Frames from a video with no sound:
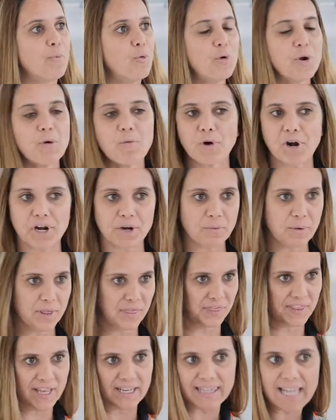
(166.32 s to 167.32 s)
We work
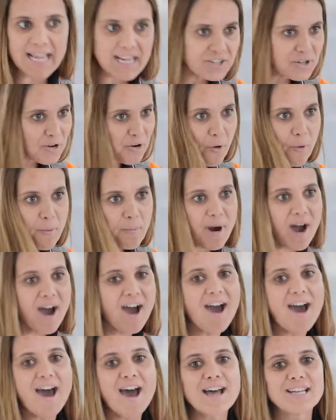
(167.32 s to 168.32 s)
with the electrical
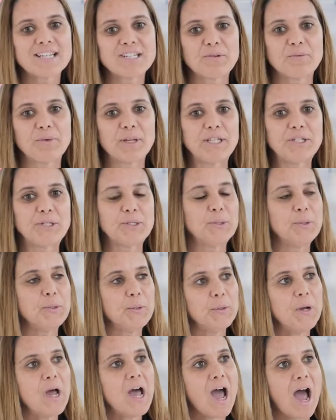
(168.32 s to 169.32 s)
part, we
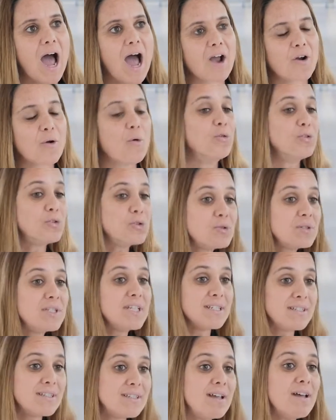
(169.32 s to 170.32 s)
do control
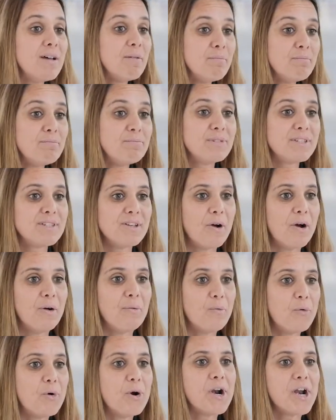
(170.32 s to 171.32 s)
systems
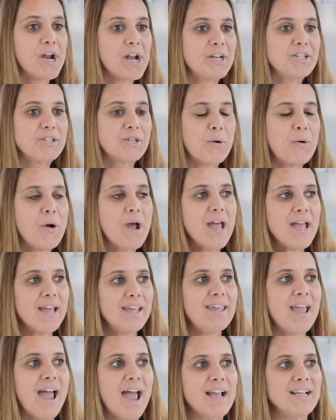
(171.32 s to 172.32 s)
work. So
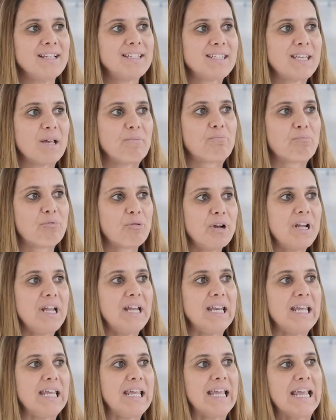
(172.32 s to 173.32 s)
yeah, it's a
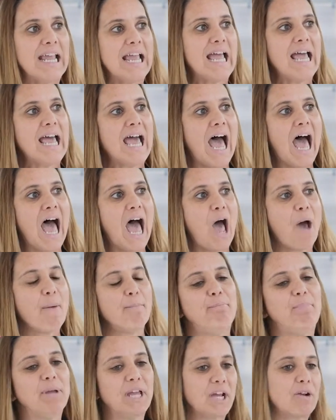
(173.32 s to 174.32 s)
pretty
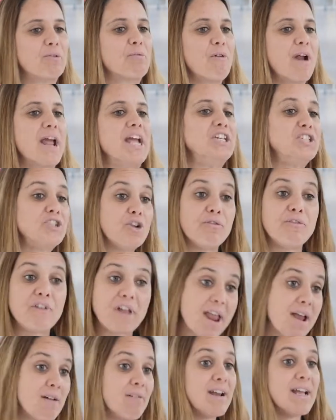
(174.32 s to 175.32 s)
big range of
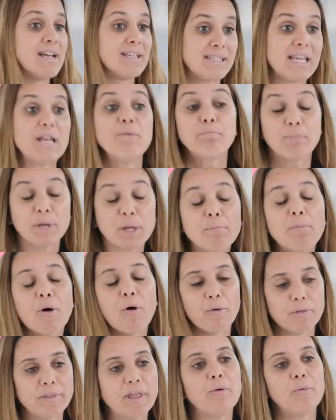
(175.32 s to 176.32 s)
areas and
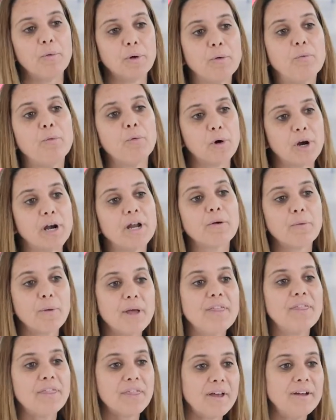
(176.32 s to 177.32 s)
people that we work with.